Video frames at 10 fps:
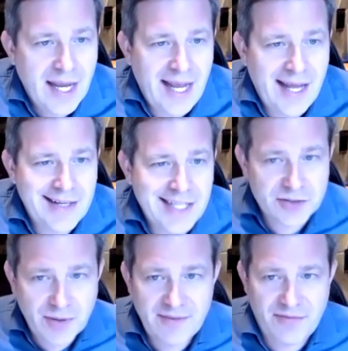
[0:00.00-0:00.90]
And it's
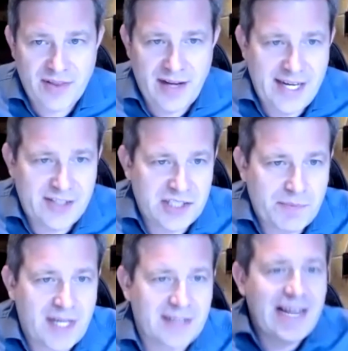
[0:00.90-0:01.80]
great for their agents
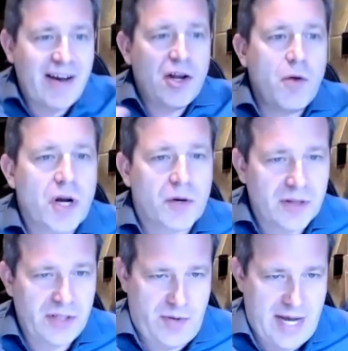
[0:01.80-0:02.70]
because now I know what
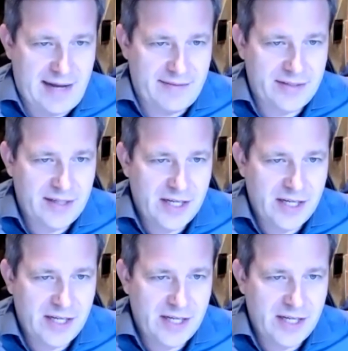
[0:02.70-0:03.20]
grill you have